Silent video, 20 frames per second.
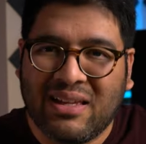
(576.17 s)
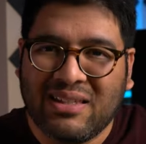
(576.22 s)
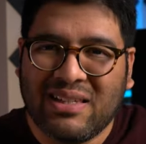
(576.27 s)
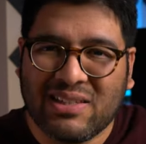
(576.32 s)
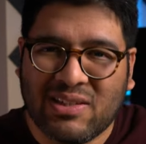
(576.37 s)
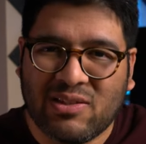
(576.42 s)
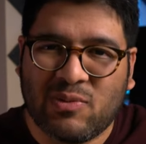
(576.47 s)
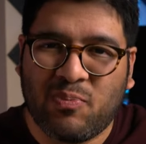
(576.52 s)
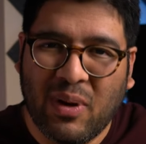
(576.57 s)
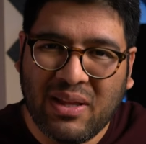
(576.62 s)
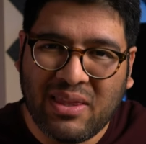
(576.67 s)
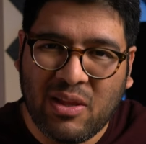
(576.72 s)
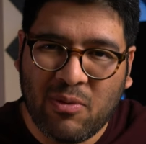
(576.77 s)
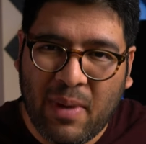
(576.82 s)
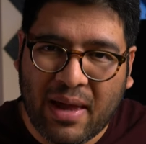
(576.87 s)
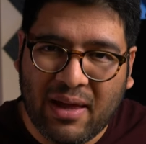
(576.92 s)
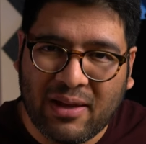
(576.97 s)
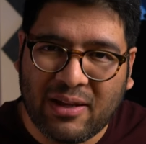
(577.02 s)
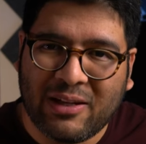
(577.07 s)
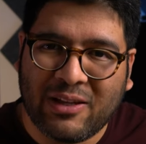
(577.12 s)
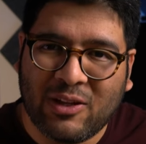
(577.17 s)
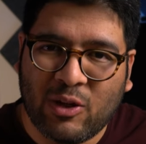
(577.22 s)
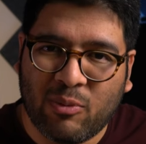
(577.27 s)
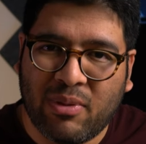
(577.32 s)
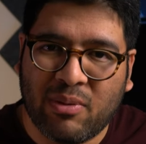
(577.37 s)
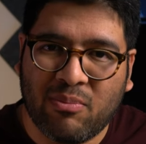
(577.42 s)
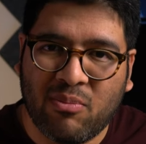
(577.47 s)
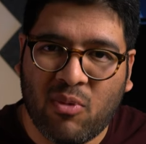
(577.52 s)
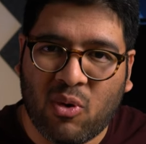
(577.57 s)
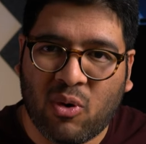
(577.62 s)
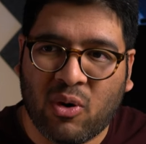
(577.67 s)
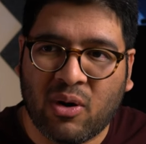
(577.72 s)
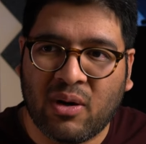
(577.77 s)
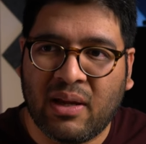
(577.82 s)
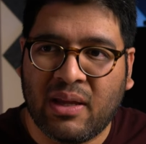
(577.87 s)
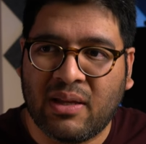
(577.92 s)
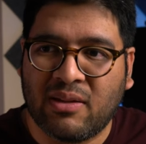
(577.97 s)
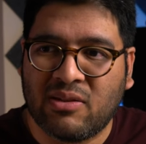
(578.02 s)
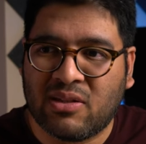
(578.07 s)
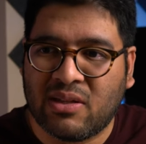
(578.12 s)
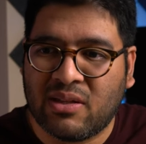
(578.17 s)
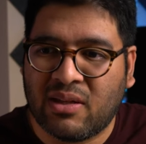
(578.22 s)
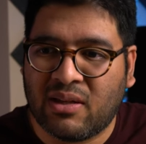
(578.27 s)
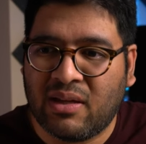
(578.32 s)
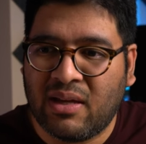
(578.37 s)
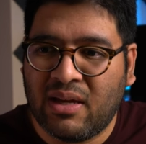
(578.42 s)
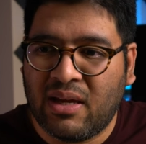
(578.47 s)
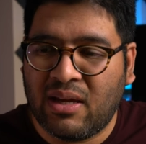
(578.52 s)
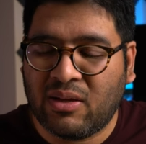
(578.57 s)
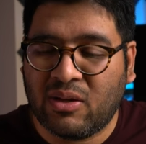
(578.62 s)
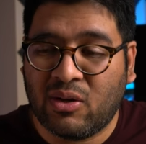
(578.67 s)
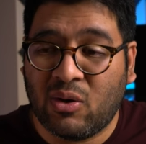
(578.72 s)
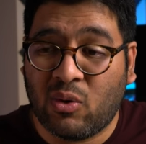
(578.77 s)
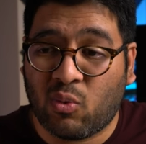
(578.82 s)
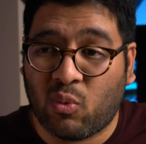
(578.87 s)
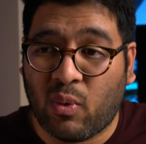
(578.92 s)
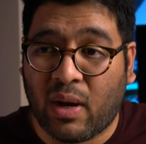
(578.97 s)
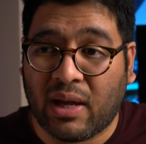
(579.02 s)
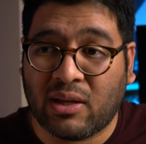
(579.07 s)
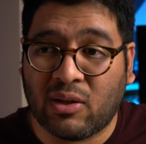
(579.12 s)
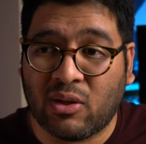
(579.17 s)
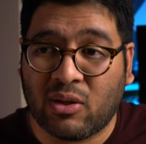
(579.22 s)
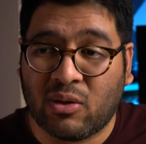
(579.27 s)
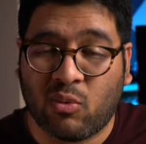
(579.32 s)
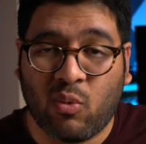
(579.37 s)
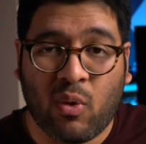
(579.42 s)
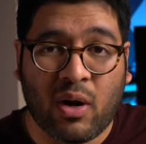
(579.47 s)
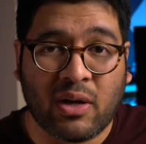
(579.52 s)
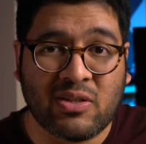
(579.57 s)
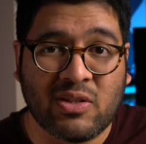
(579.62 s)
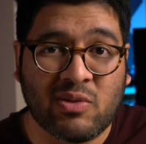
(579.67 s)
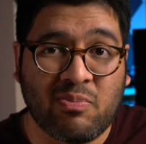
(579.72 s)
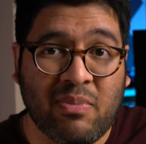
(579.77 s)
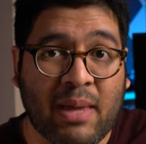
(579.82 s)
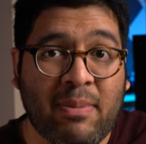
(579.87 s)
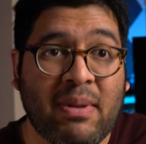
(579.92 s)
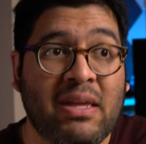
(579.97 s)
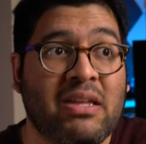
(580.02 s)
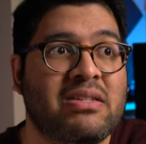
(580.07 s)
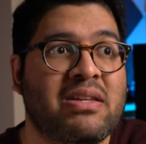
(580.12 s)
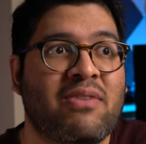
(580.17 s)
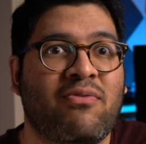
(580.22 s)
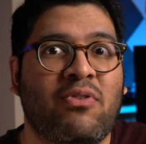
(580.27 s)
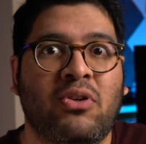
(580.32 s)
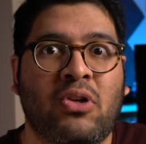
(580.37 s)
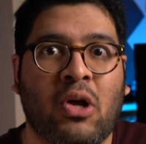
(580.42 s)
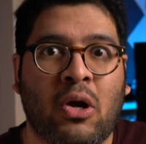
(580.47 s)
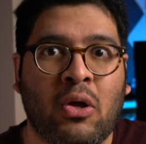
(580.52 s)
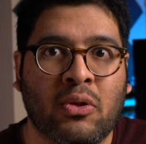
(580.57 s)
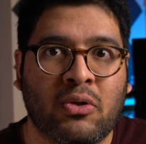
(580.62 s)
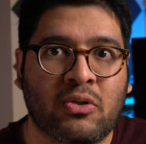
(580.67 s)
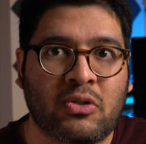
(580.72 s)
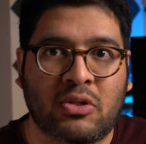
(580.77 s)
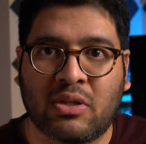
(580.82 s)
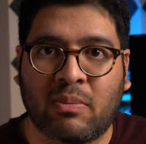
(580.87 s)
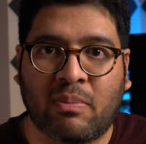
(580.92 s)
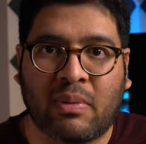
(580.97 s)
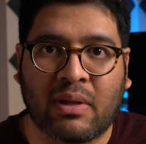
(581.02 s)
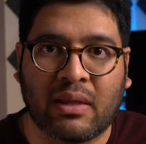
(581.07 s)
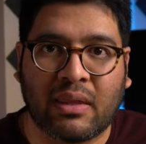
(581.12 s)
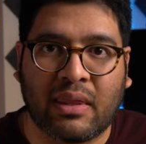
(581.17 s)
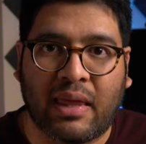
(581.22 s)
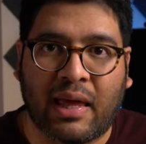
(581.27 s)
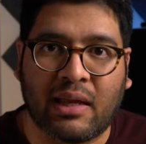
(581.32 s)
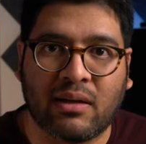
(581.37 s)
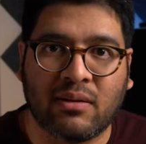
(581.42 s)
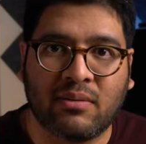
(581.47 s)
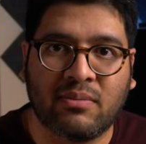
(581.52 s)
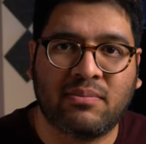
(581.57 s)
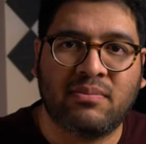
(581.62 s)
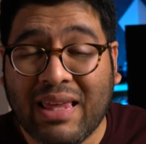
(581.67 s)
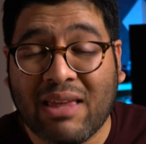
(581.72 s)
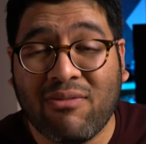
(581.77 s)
just spread them out a little bit more into, you know, regular watches, maybe in different colors or something like that.